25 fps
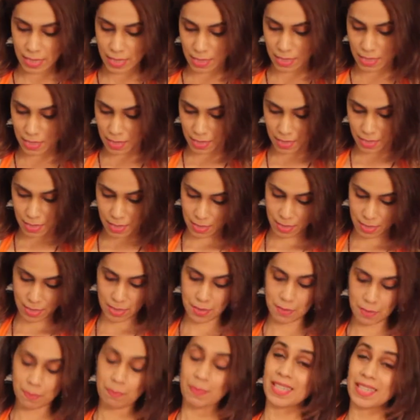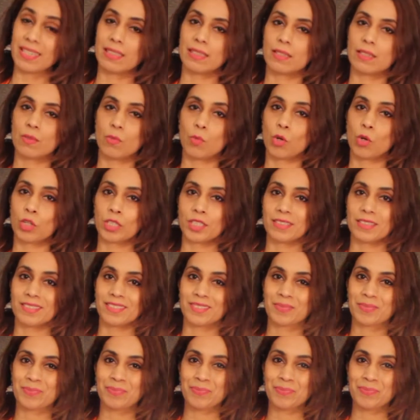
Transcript: this spicy water.